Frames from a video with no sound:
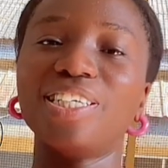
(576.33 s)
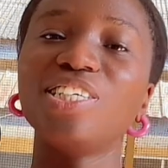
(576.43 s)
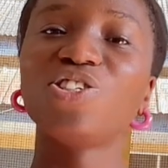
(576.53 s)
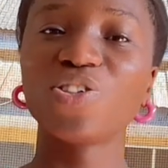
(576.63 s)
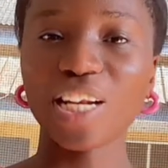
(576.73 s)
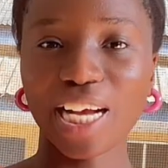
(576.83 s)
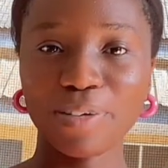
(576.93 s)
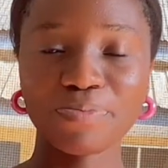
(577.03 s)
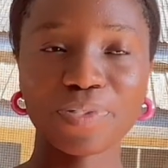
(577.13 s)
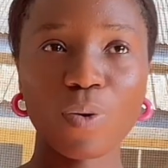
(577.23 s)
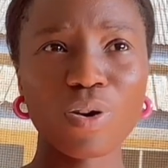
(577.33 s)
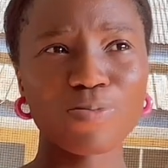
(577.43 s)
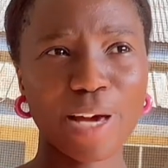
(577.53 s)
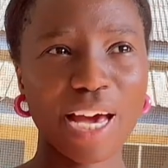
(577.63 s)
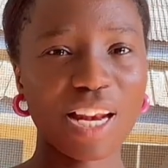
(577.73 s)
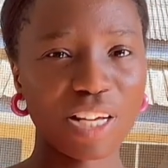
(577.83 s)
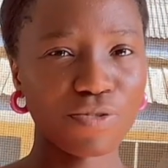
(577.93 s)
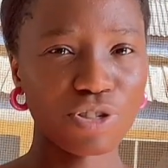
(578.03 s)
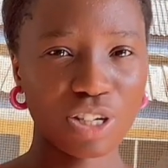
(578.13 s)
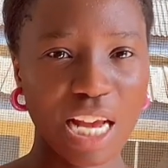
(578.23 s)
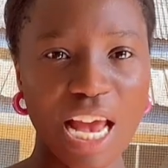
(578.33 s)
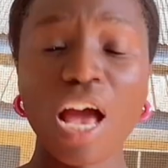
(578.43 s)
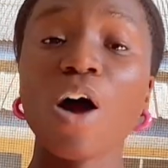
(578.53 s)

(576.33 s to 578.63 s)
in July, what was my highlight for July?